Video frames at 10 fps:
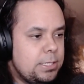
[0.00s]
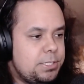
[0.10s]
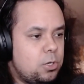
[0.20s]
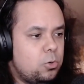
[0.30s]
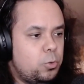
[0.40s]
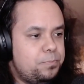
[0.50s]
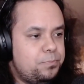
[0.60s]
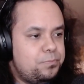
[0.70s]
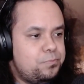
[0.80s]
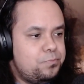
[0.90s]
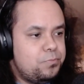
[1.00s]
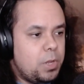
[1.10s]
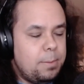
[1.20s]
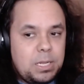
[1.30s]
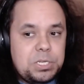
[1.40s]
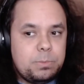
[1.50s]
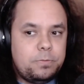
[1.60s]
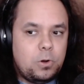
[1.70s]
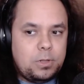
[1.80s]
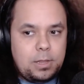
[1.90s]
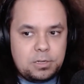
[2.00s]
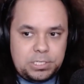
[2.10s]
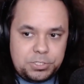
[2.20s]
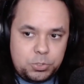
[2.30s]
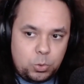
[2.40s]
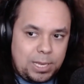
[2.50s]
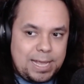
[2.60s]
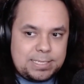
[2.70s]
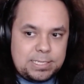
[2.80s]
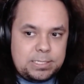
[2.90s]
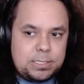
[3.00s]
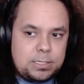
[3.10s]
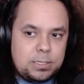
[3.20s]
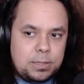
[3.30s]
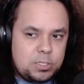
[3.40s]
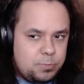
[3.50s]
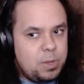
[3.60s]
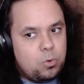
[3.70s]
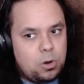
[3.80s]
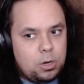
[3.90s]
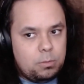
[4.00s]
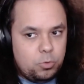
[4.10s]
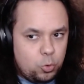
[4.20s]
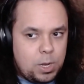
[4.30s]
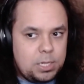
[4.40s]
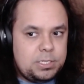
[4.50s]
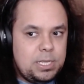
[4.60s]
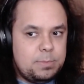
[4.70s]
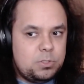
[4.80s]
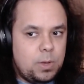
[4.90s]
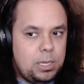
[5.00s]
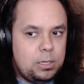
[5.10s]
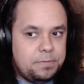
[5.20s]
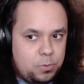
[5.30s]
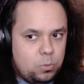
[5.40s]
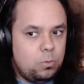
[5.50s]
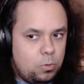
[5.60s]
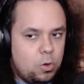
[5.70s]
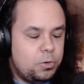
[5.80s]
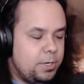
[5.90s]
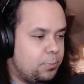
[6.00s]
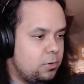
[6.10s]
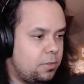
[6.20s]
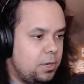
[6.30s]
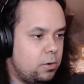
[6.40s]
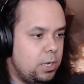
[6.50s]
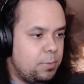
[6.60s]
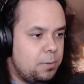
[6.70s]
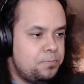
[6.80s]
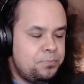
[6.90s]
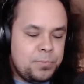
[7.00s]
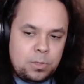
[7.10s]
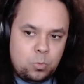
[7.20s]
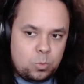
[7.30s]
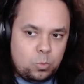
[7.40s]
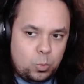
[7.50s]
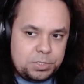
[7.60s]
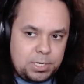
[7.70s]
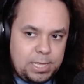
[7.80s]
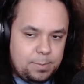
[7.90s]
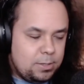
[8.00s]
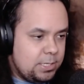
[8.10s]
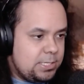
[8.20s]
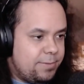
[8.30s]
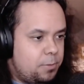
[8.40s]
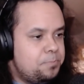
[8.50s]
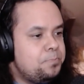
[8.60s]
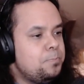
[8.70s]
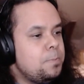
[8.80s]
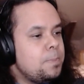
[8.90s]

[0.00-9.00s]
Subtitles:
So I mentioned before that there's these two classes. There's a bit more nuance to them as well if you go deeper into theory, but we're just going to keep it at this level.